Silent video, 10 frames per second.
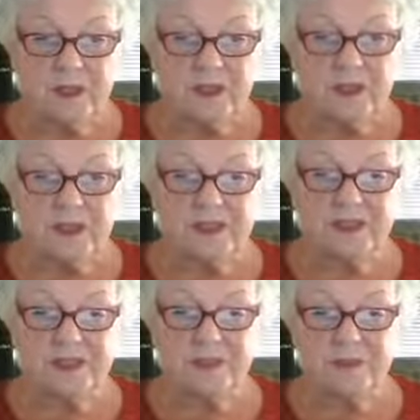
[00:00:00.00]
The main
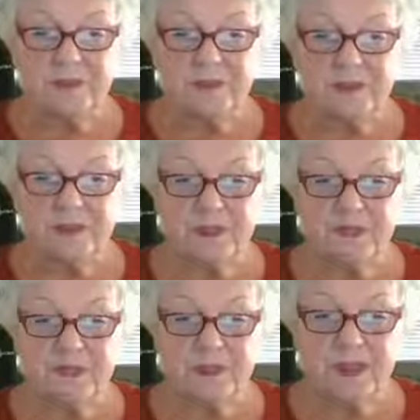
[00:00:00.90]
symptoms of
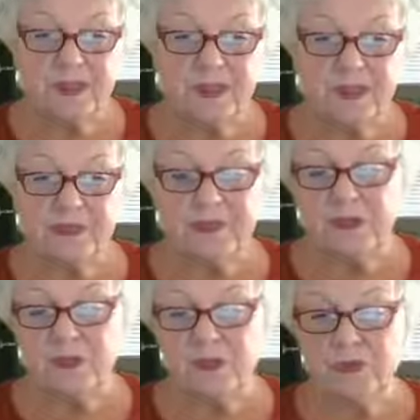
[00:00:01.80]
that, they
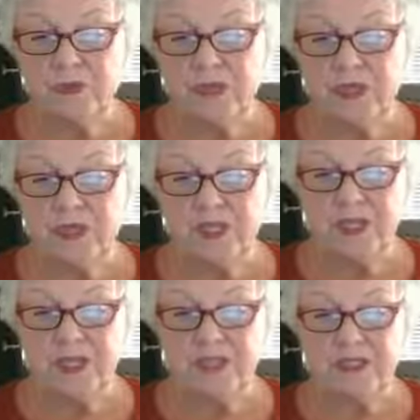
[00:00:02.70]
use
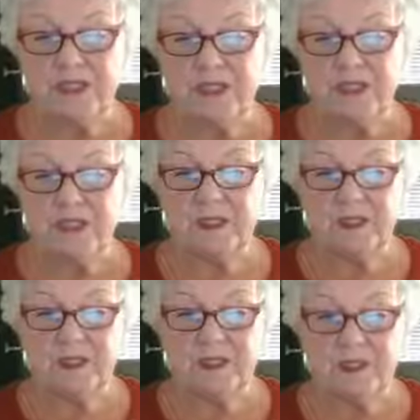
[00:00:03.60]
HAD
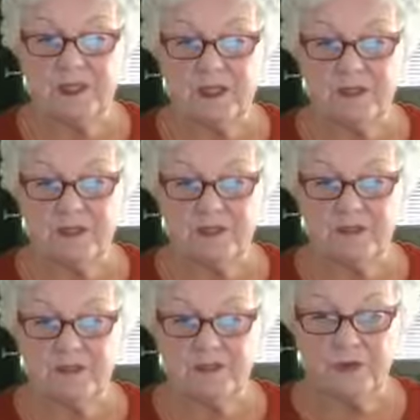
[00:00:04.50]

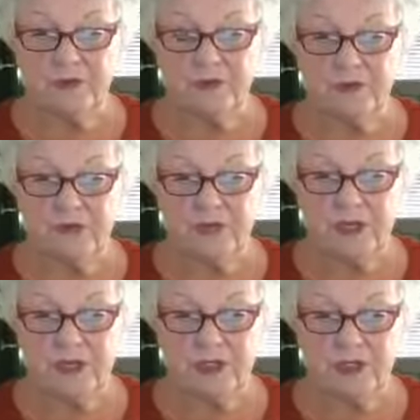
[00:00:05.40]
for the
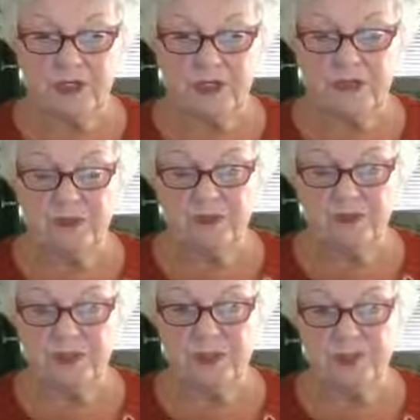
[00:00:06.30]
abbreviation,
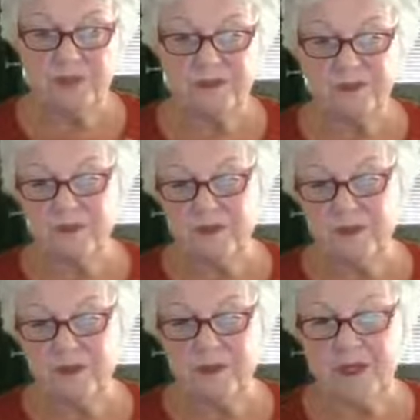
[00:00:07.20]
which is
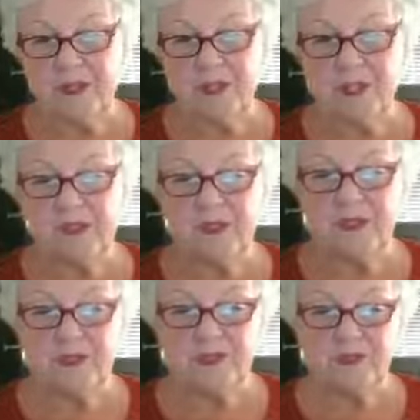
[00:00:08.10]

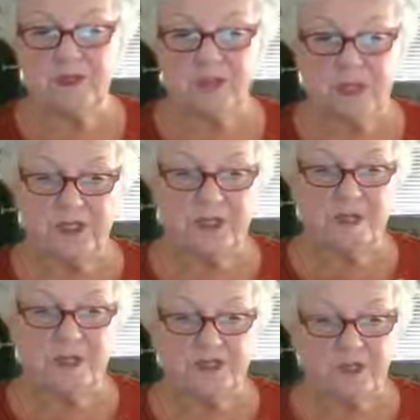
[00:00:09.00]
HIV-associated
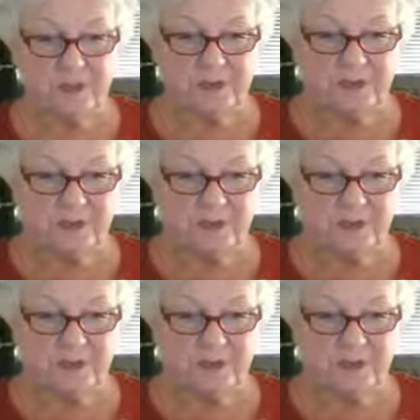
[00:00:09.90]
dementia.